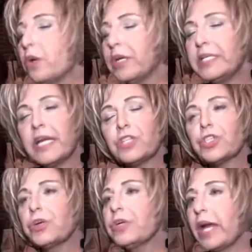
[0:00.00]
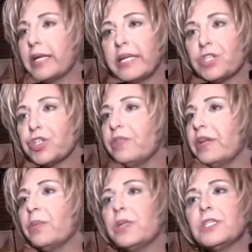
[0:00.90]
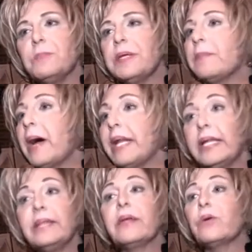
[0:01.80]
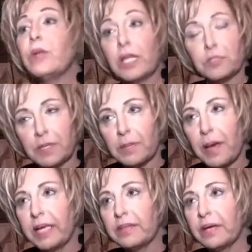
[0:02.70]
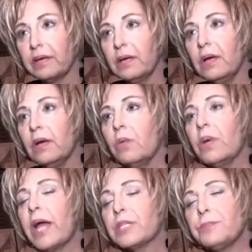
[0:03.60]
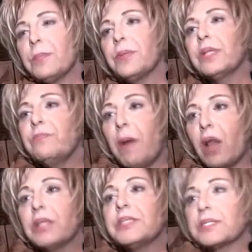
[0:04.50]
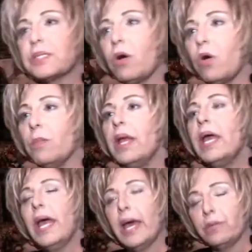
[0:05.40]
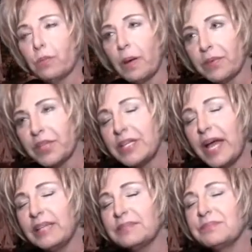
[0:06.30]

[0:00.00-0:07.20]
don't intentionally or not intentionally have anyone speak about anything or not speak about anything. We ask people to leave politics at home and remember the day